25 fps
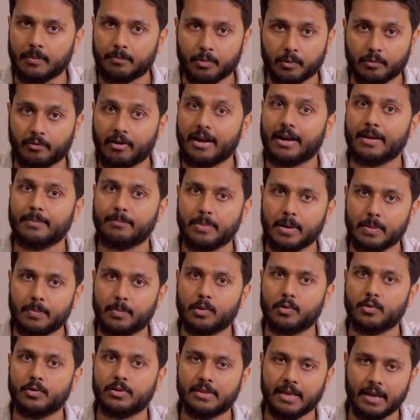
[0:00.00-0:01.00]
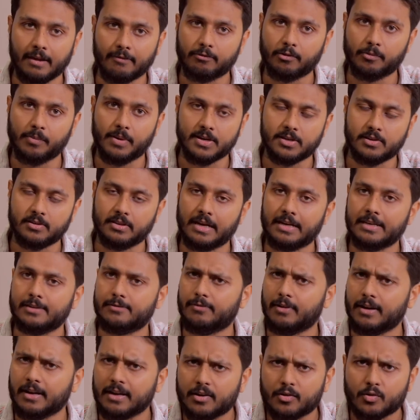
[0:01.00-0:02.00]
providing people with information that is
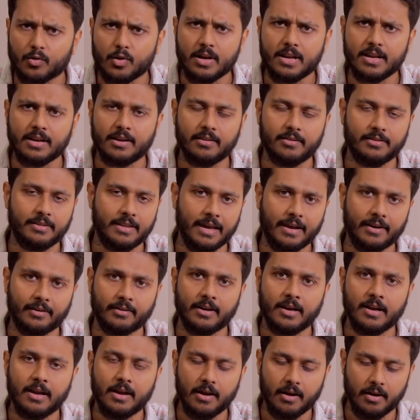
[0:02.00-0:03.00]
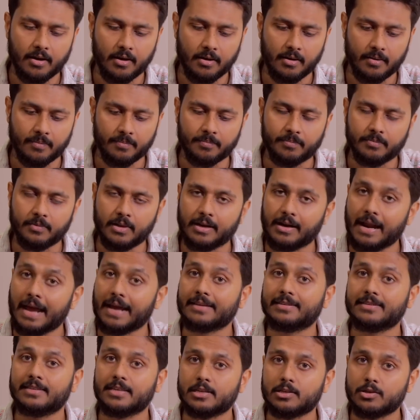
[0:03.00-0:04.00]
very critical, their
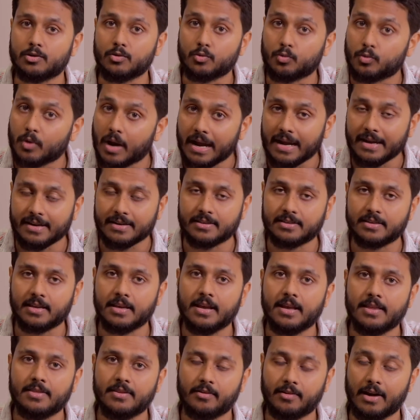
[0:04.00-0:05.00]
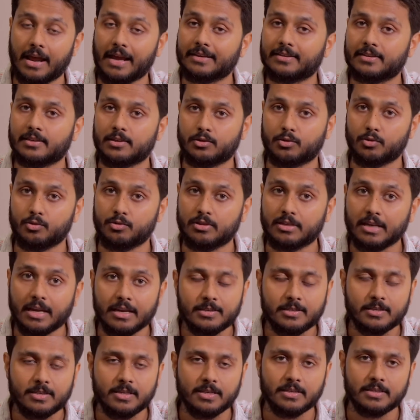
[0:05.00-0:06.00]
access to rights, their access to
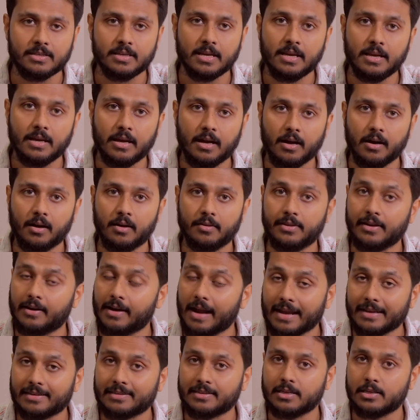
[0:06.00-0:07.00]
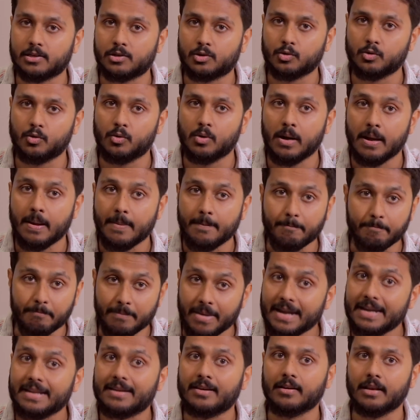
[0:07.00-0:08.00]
justice, their access to
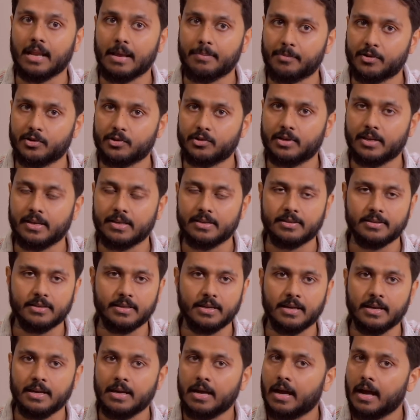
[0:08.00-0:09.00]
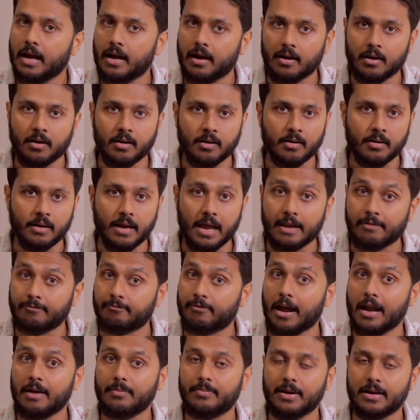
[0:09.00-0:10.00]
medical emergency,
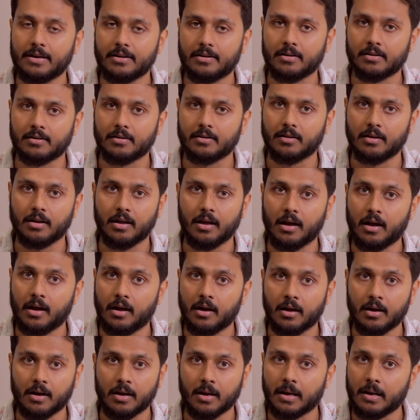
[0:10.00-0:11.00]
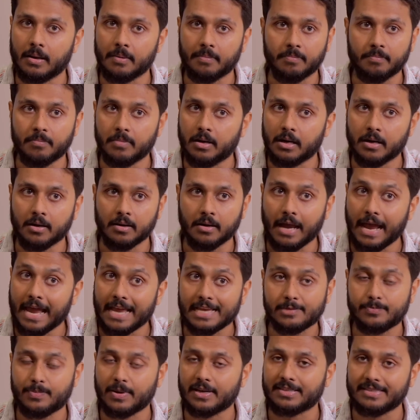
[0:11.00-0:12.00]
environmental
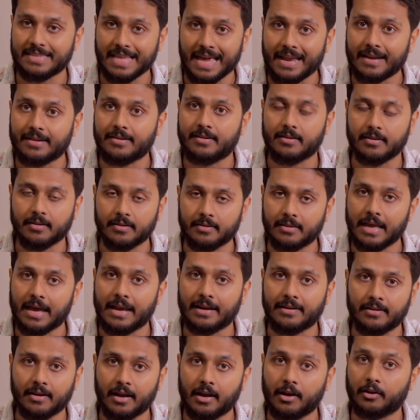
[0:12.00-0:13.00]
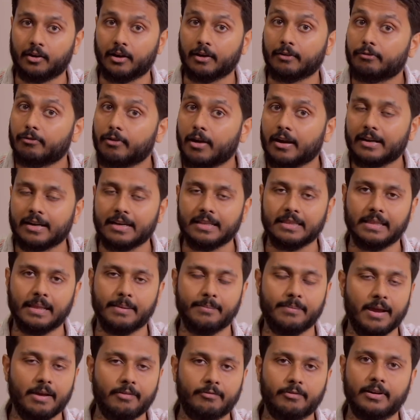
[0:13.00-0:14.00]
aspects that are affecting
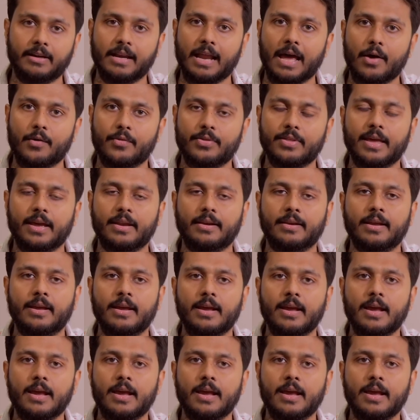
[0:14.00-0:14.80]
them every now and then.